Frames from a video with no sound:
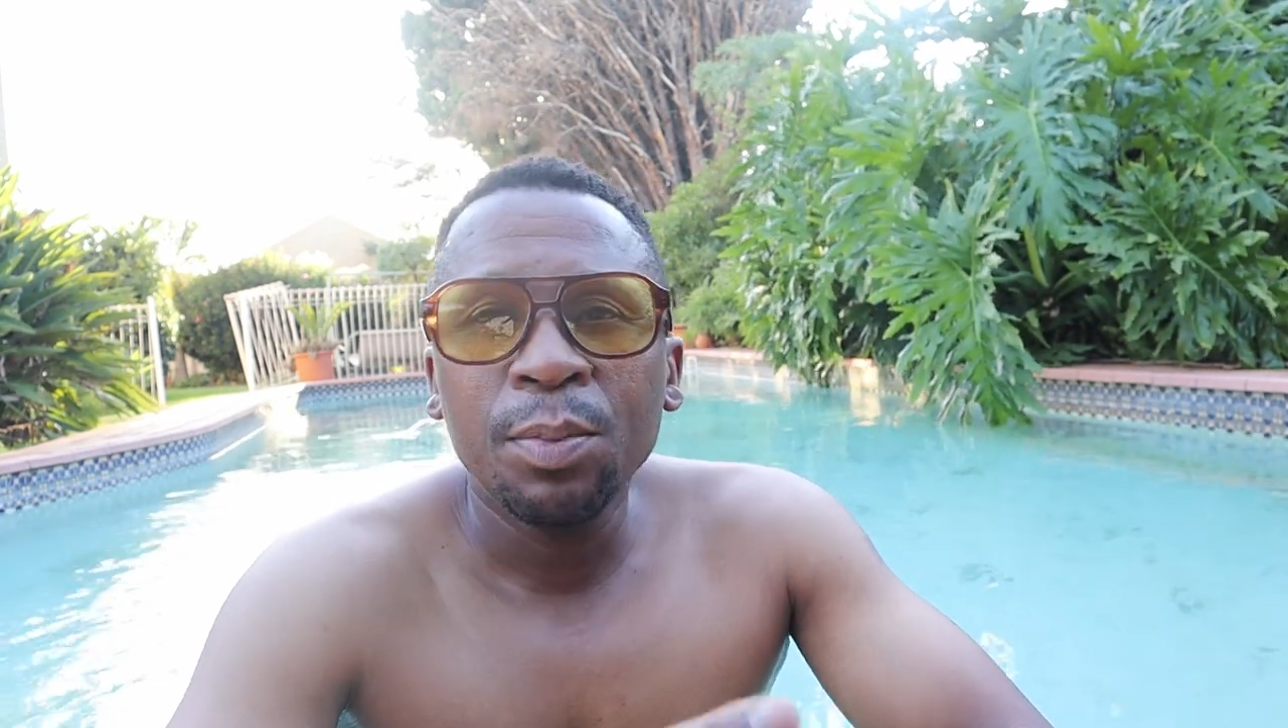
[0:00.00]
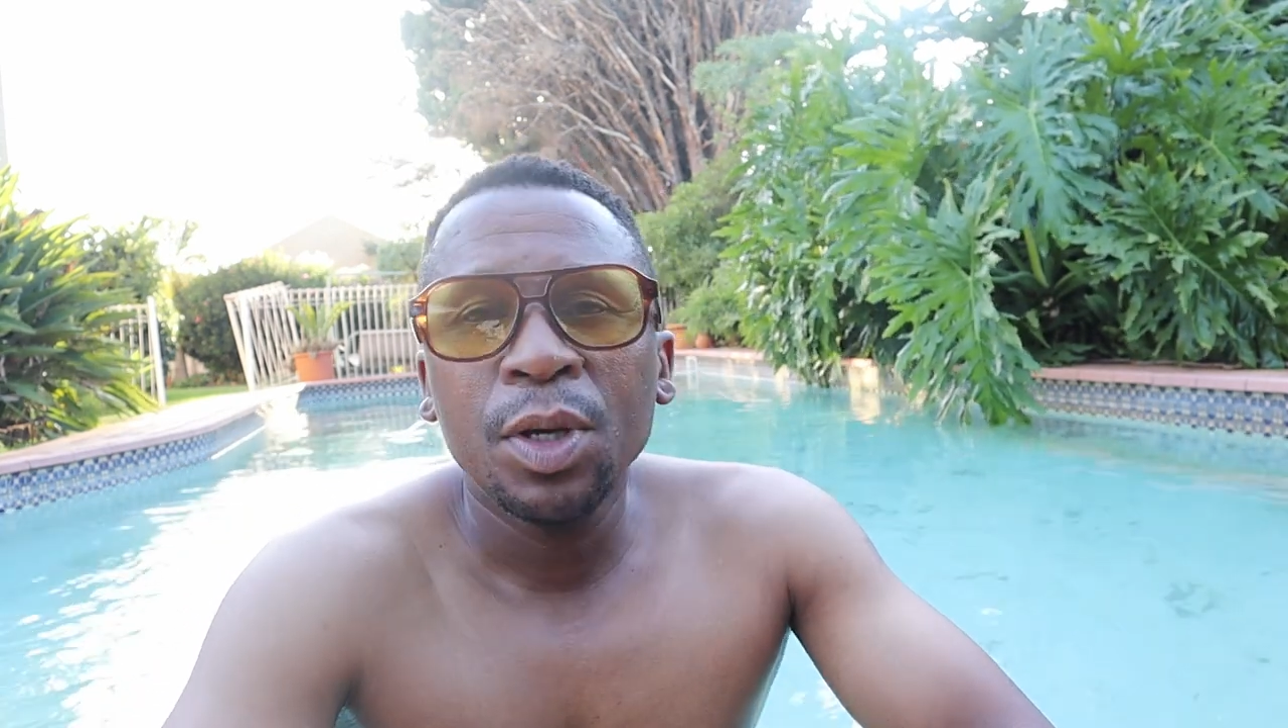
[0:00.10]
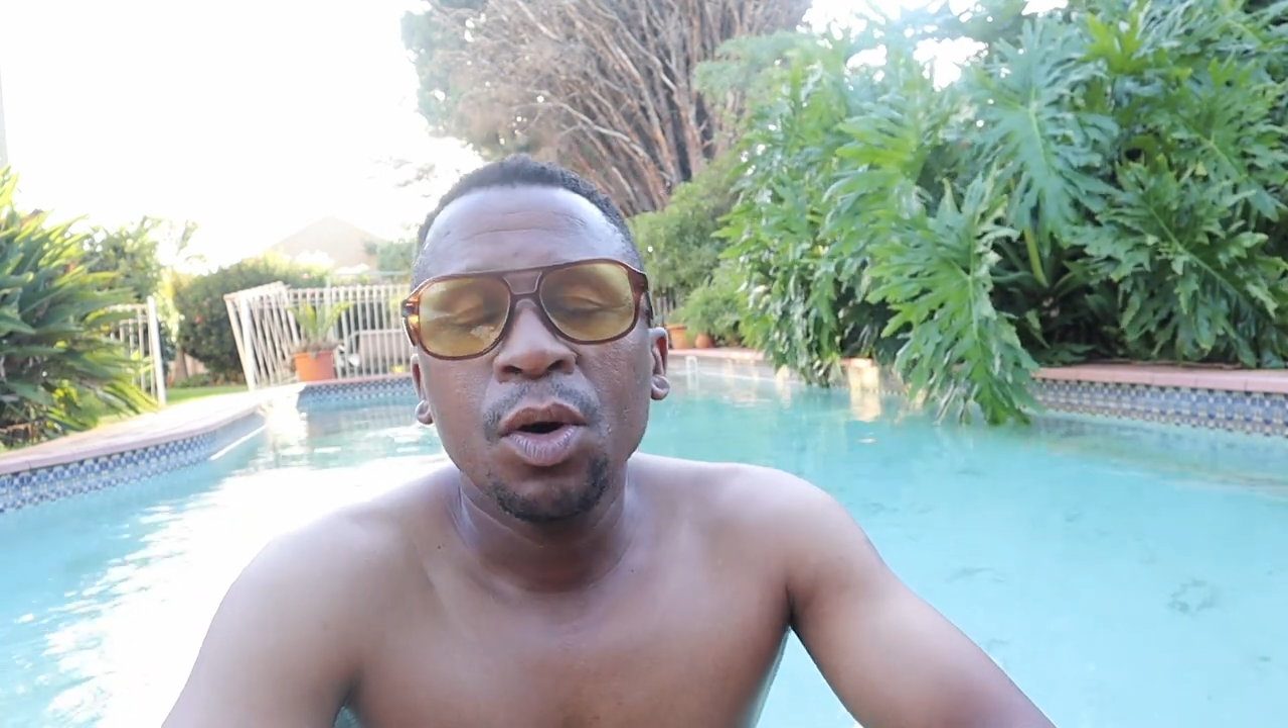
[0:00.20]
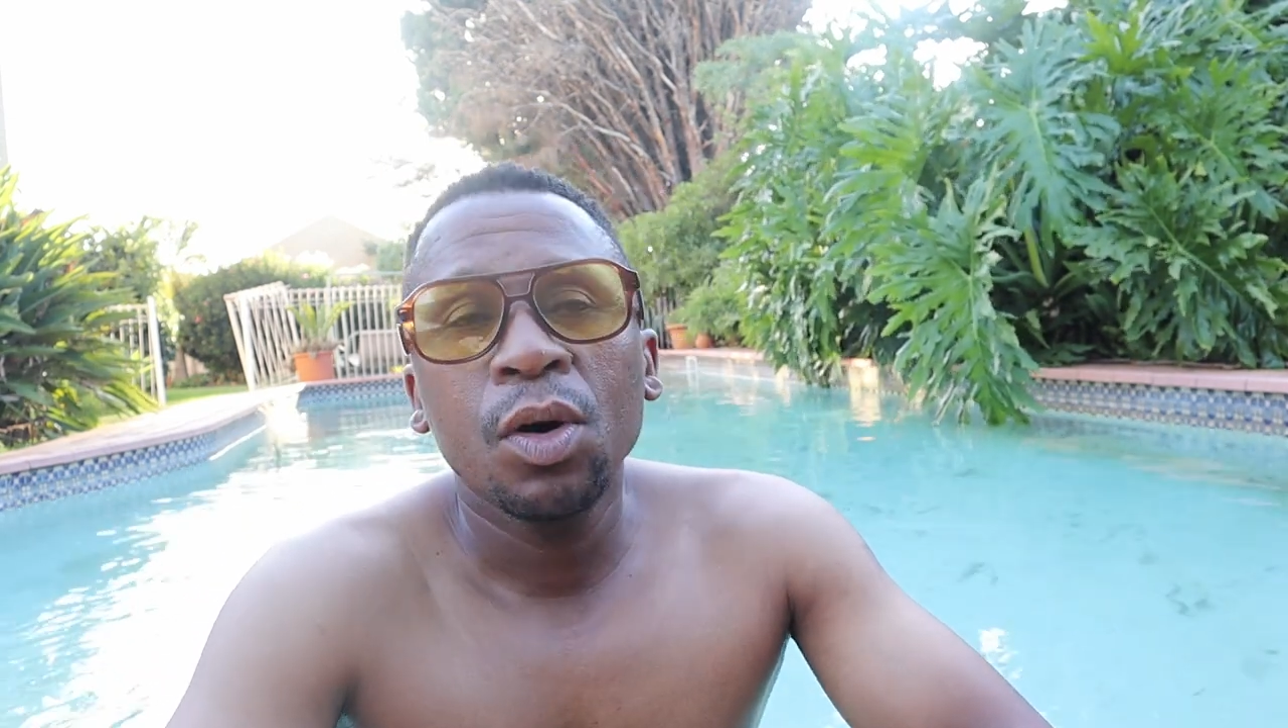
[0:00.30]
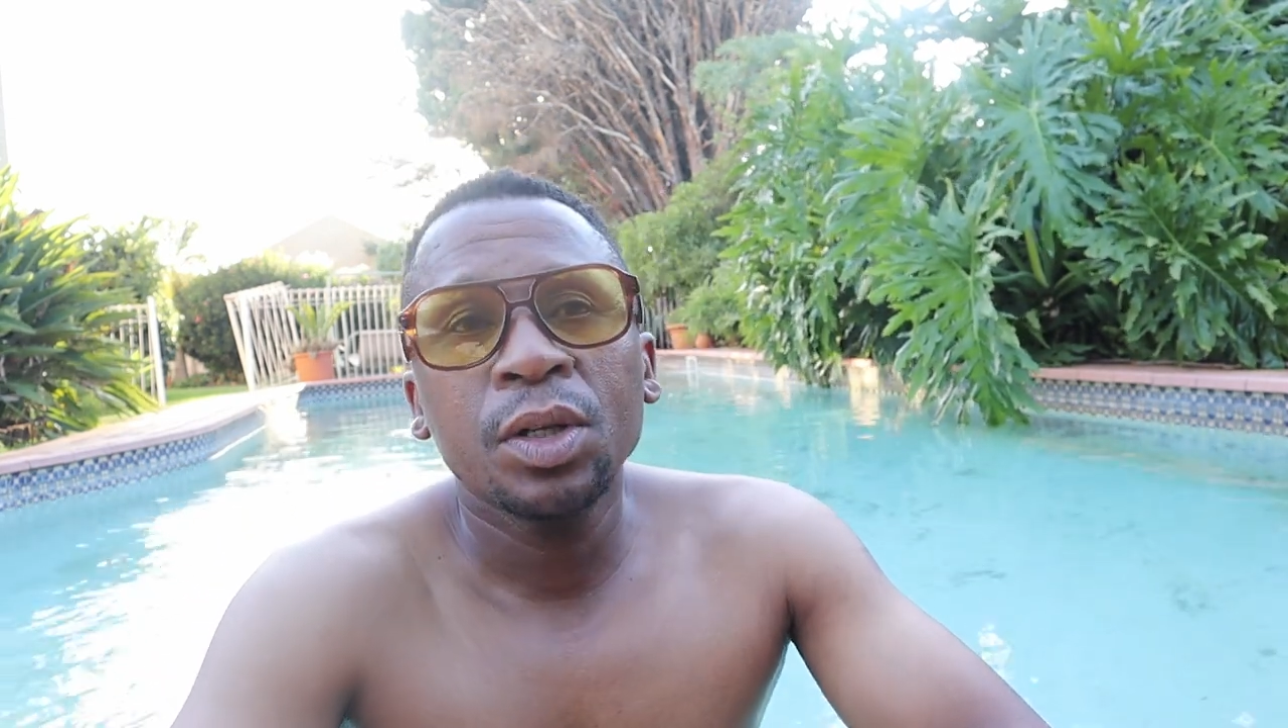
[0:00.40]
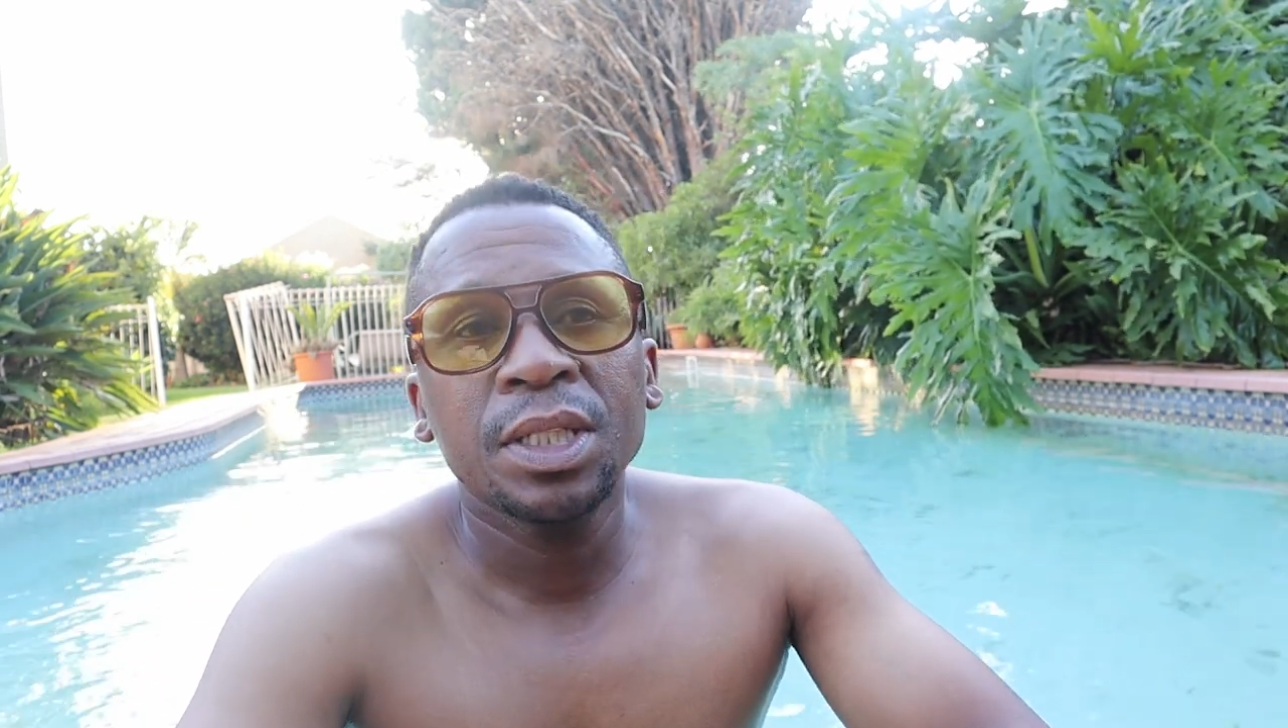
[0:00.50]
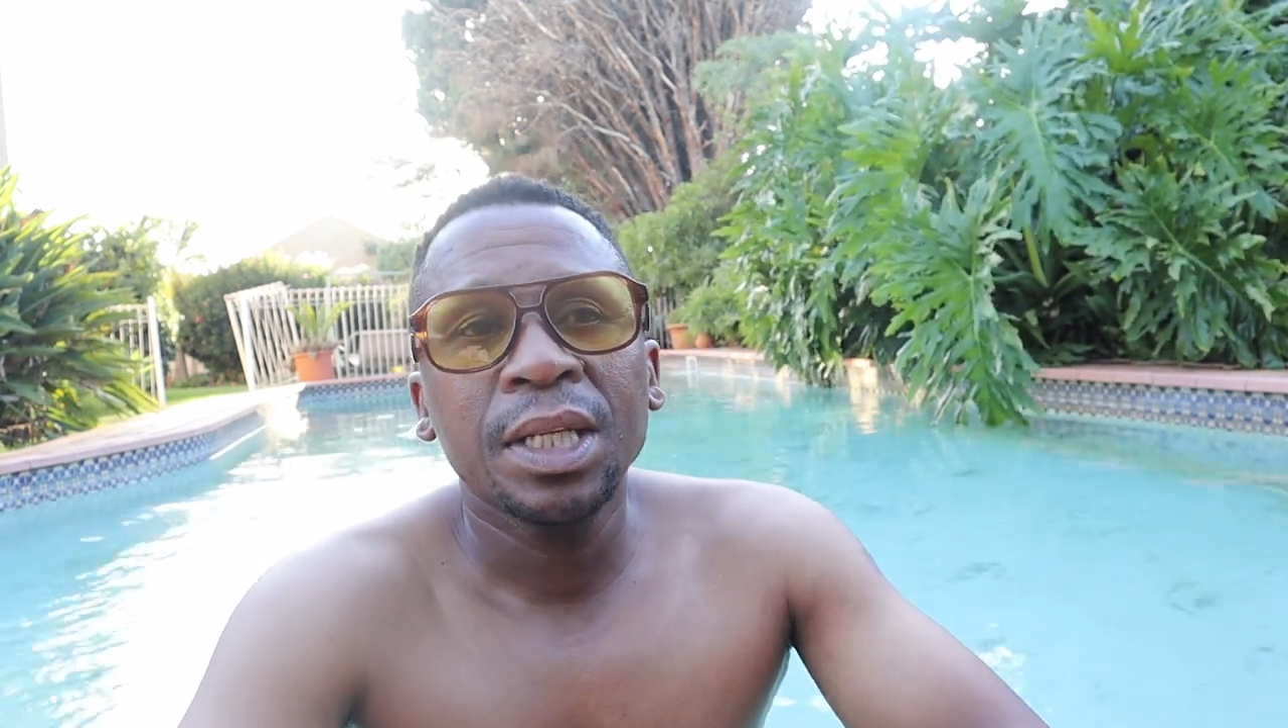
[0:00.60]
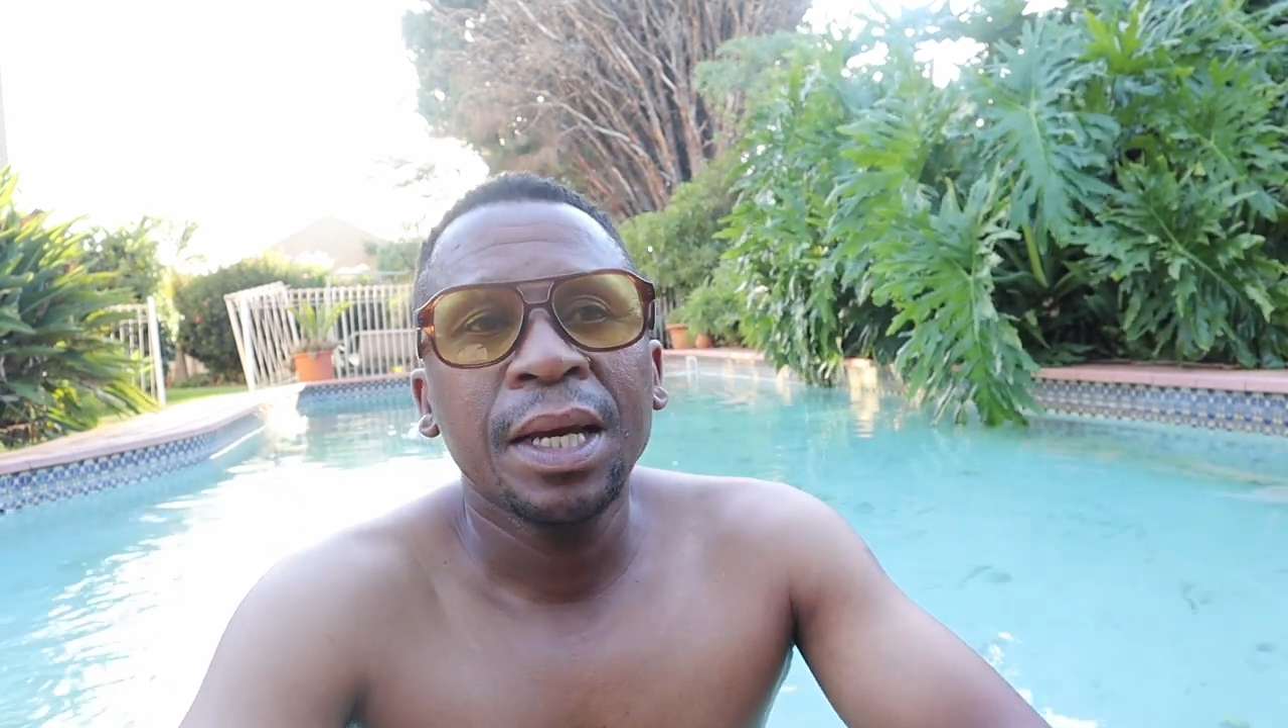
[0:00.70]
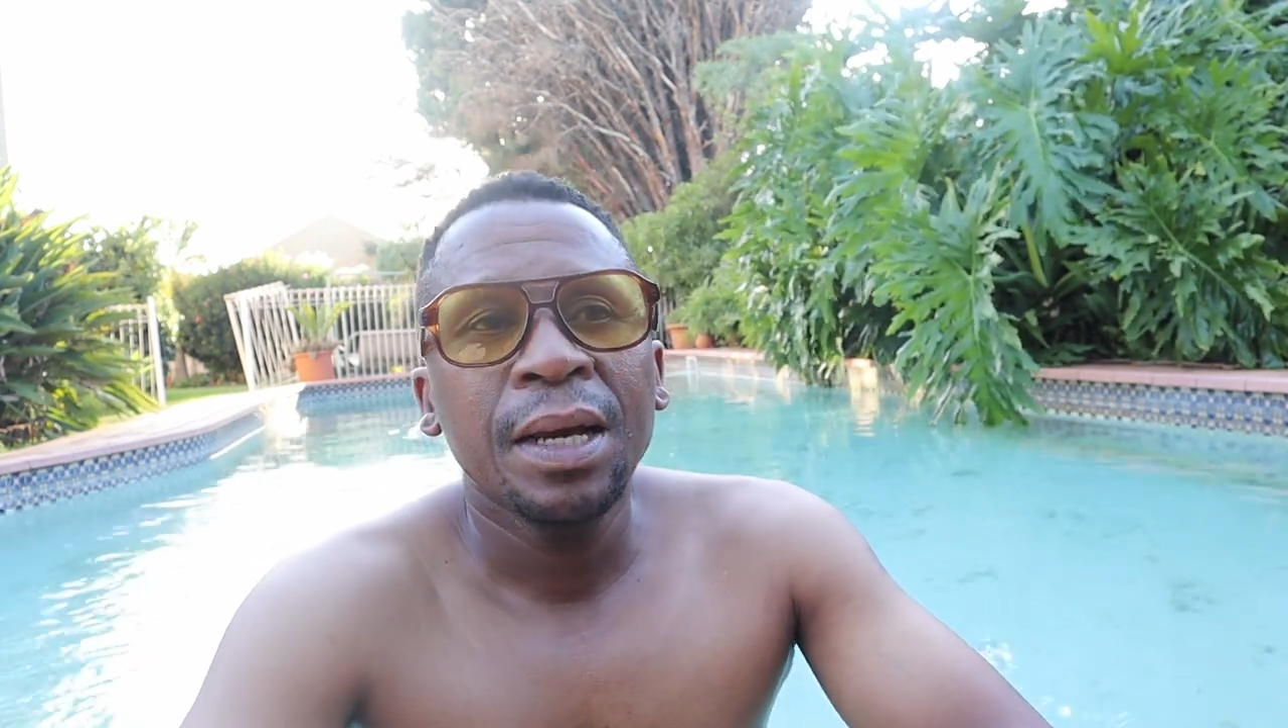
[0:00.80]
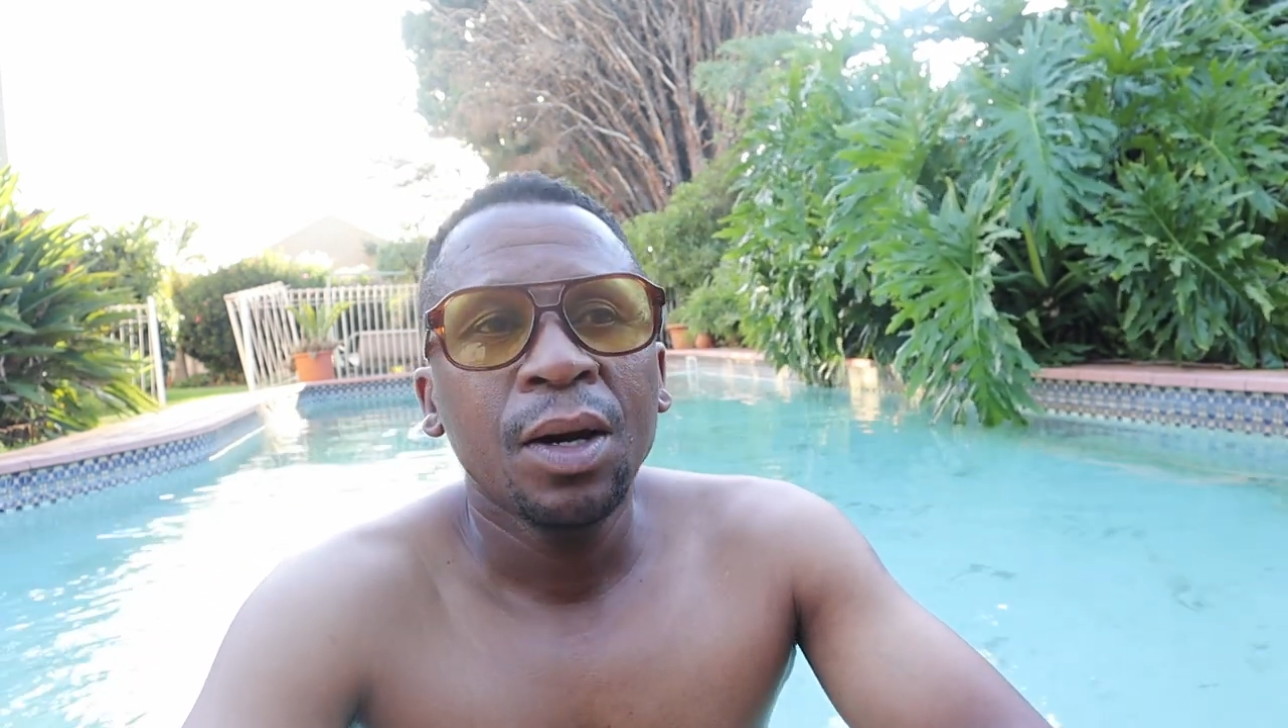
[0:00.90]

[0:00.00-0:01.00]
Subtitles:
Because